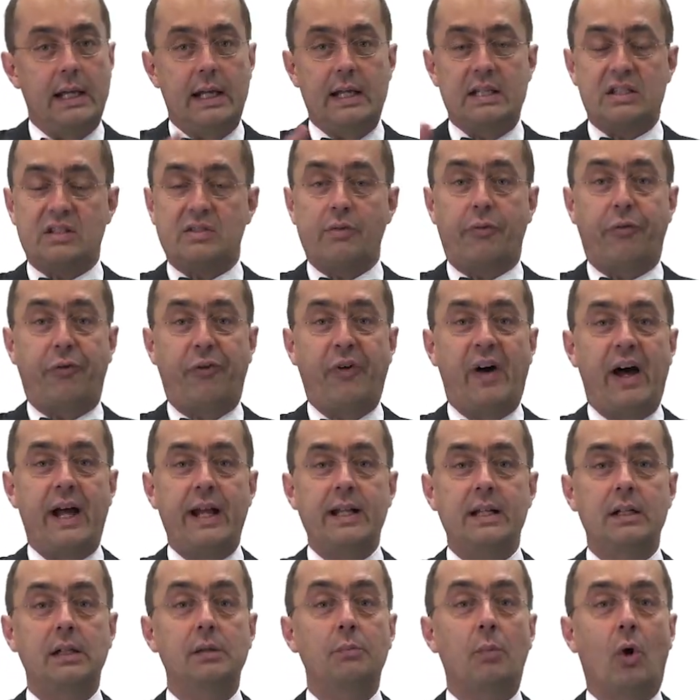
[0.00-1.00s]
It's the
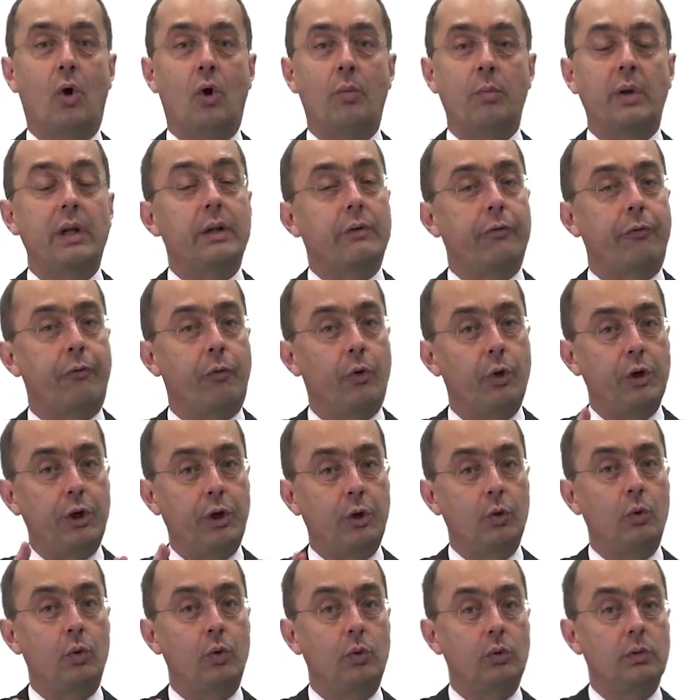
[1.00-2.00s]
final moment for
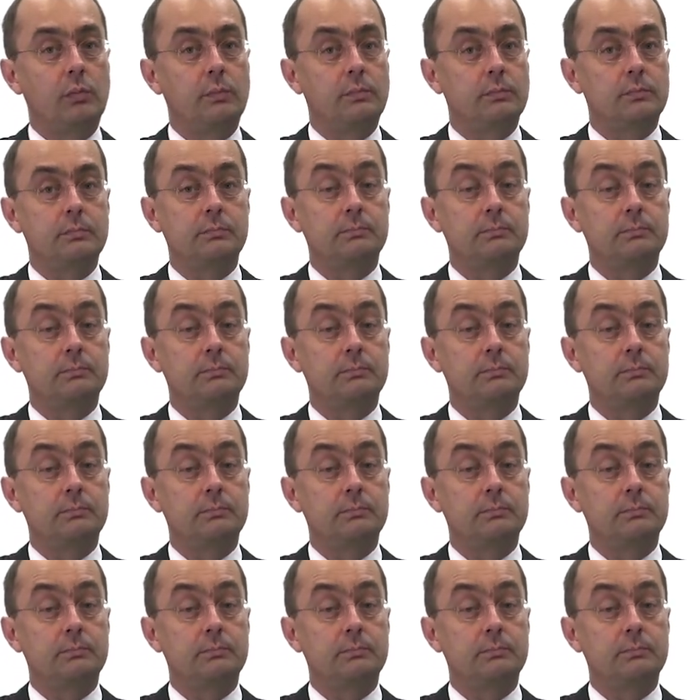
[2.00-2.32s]
you